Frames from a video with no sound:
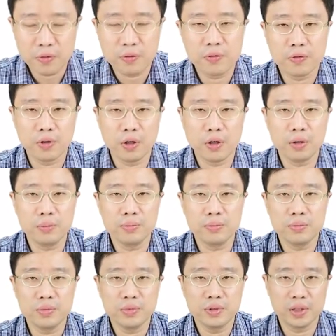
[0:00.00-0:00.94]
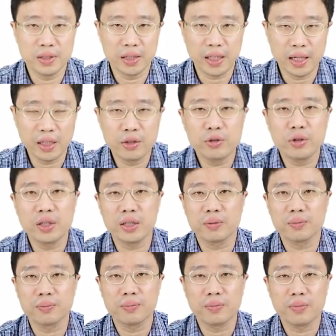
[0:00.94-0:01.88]
From the
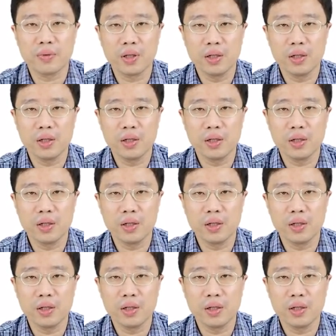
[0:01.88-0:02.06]
diagram,